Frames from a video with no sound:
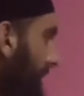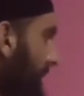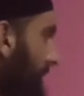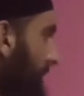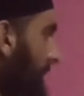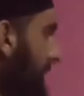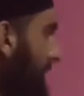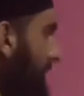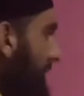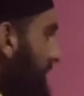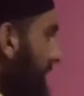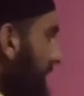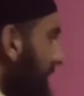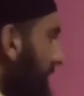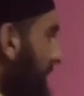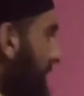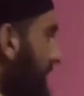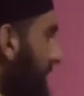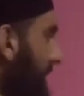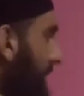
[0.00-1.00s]
These
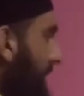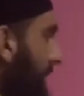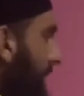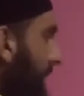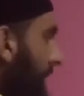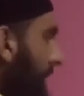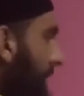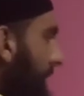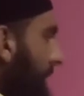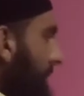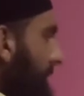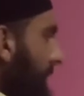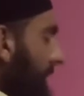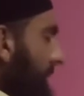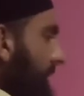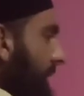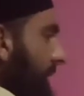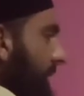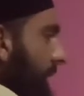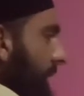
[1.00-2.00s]
are the
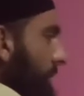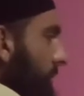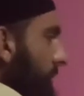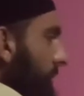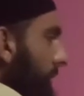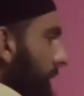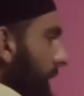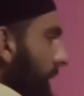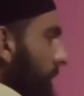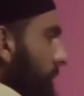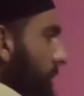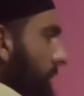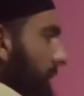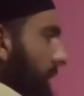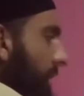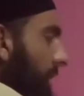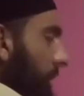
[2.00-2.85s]
methods of inducing